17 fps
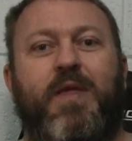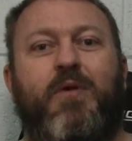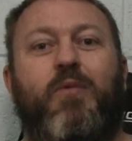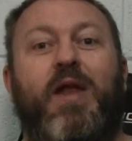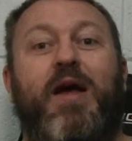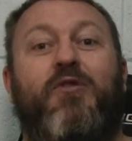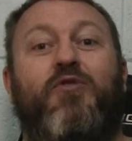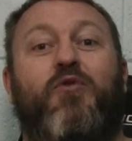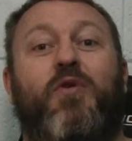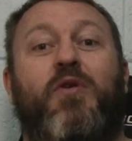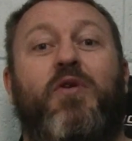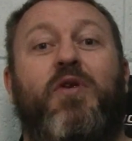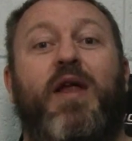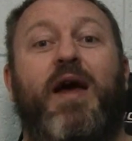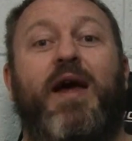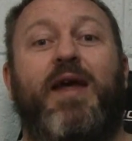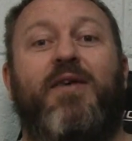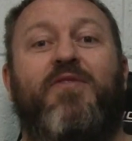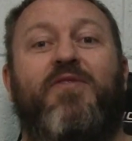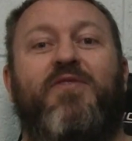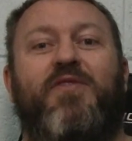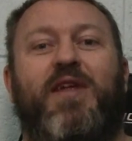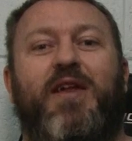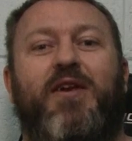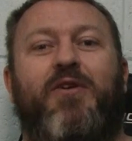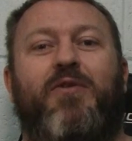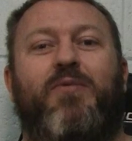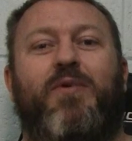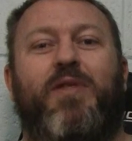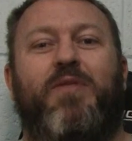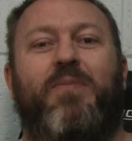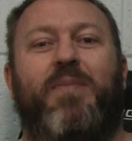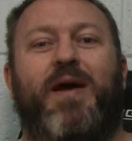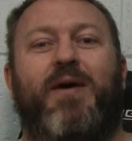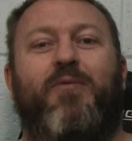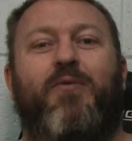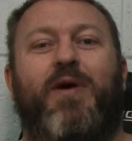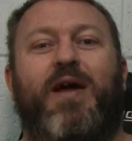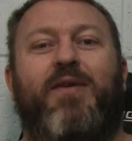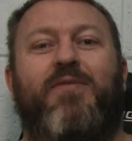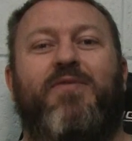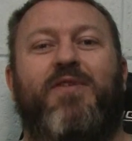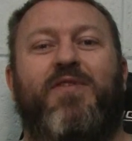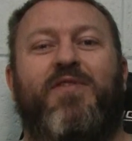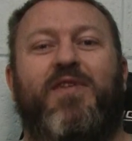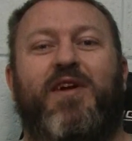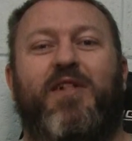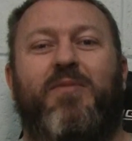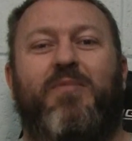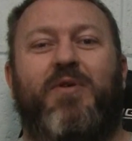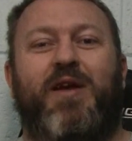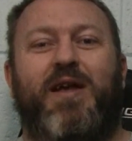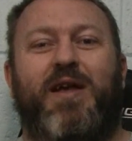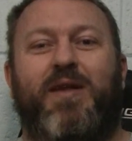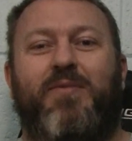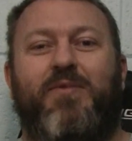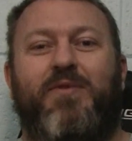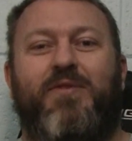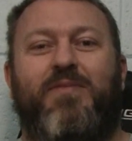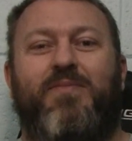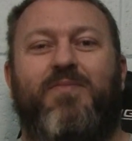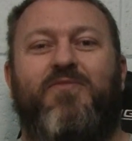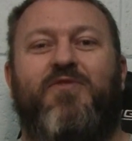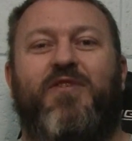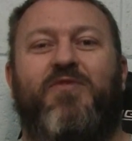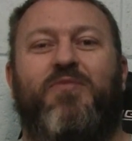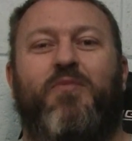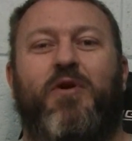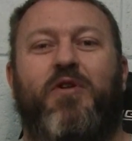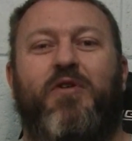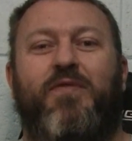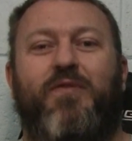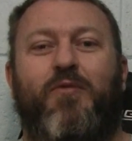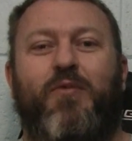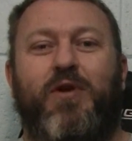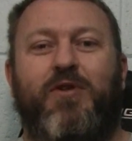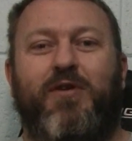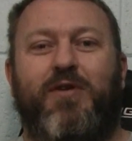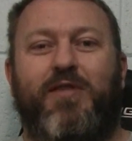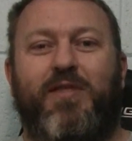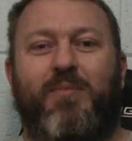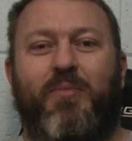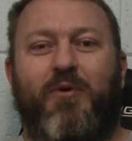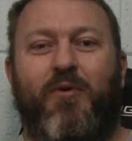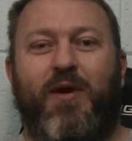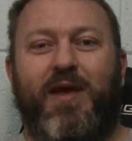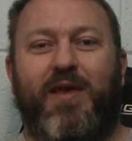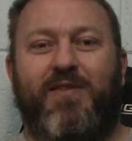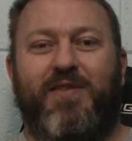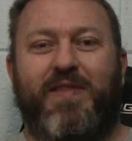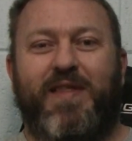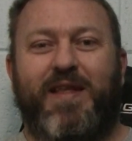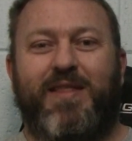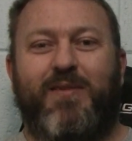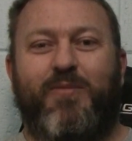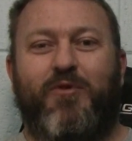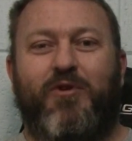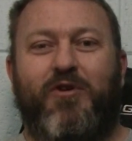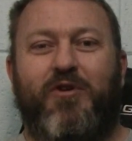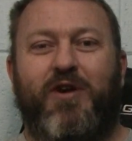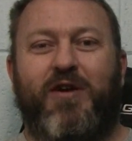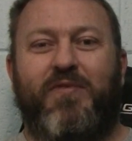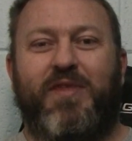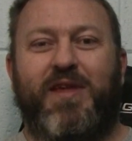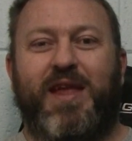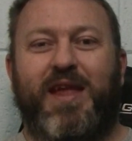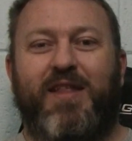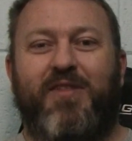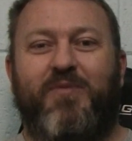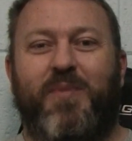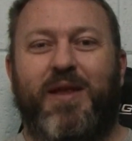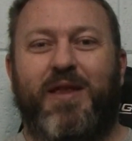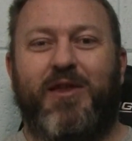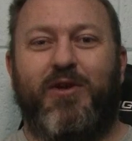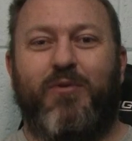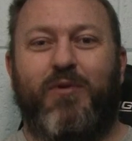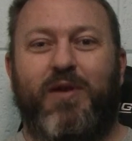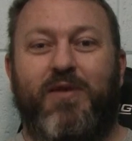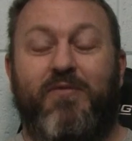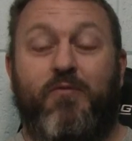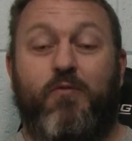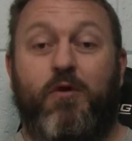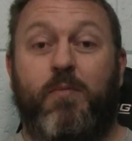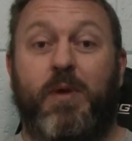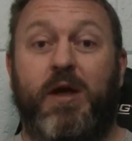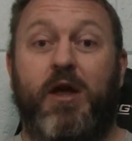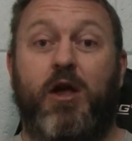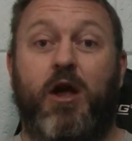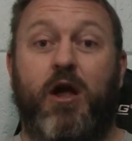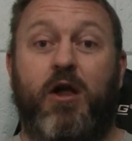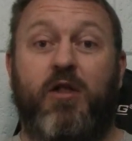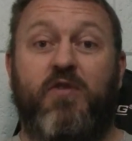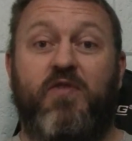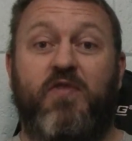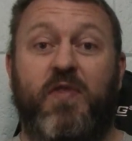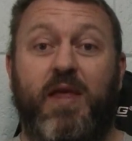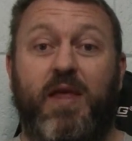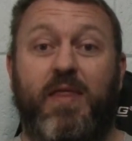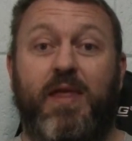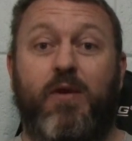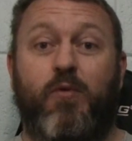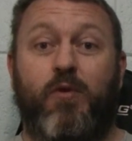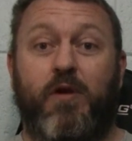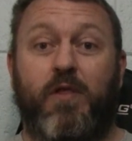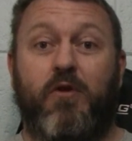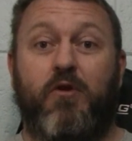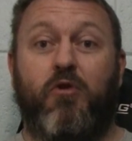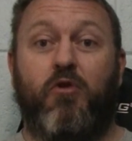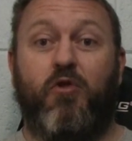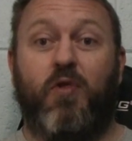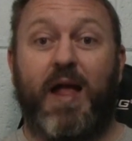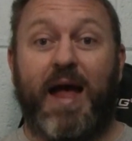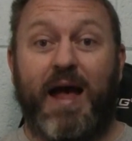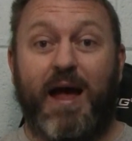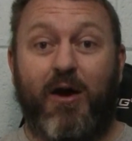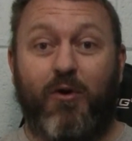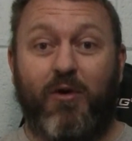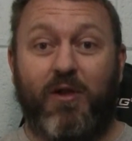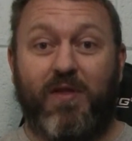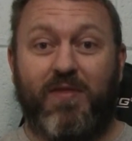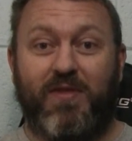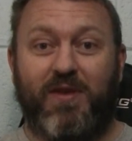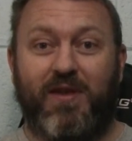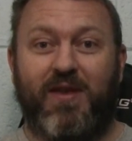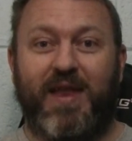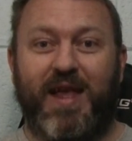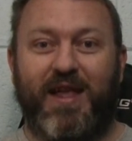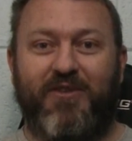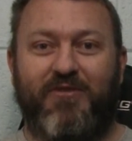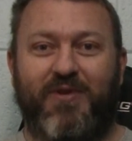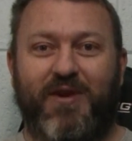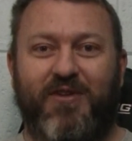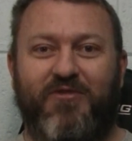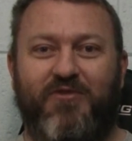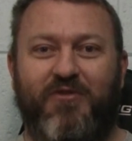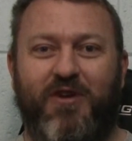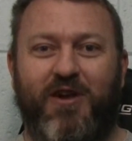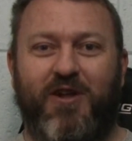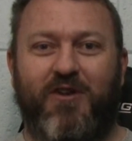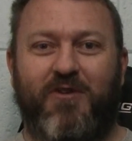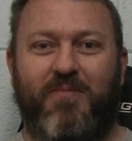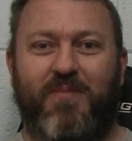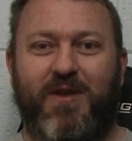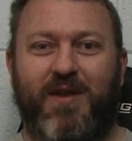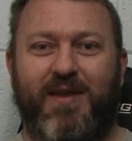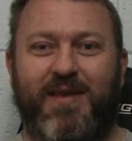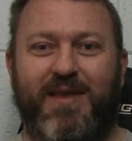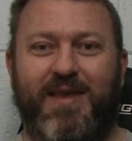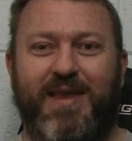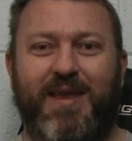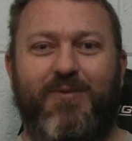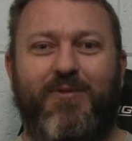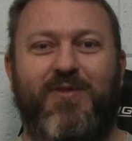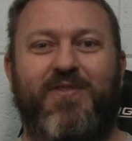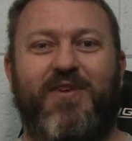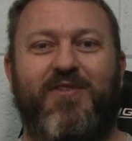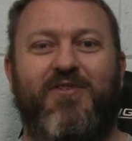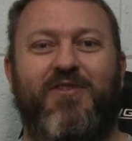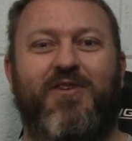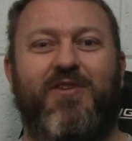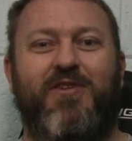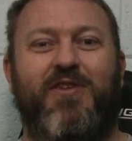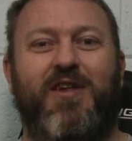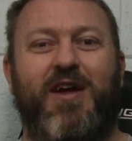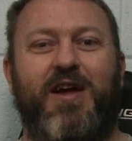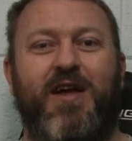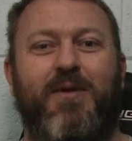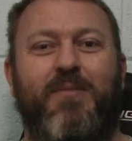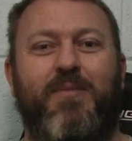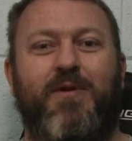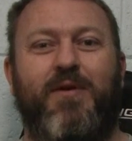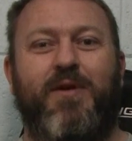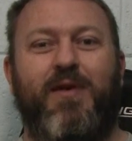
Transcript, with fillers: Went out to a nice dinner with my wife to celebrate. It was just wonderful. We took the boys and let them order off the kids' menu. And if we're being honest, they, they were a little loud at the nice restaurant, but it was such a good time.